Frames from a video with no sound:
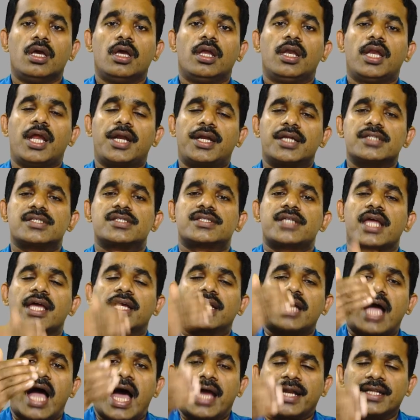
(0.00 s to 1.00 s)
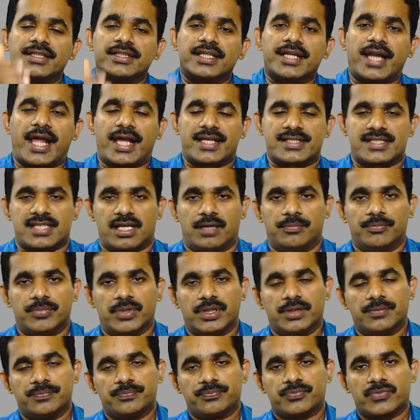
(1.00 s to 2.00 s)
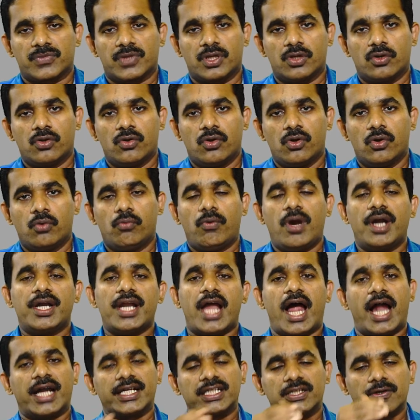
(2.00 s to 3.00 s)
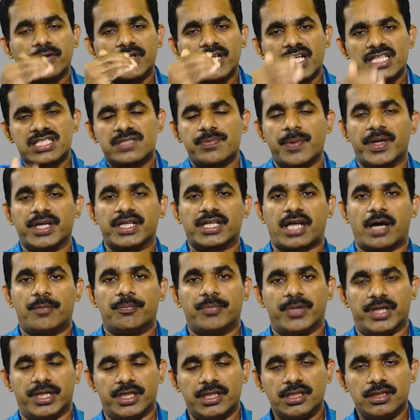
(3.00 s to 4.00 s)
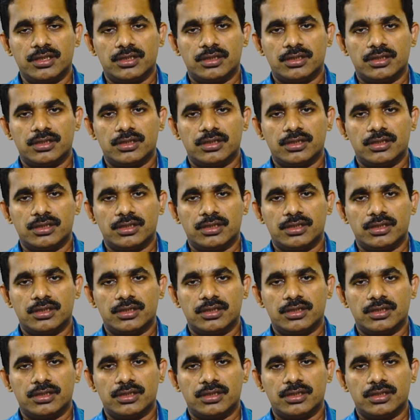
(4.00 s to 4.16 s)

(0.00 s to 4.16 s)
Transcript: Let us take another example. One advertisement company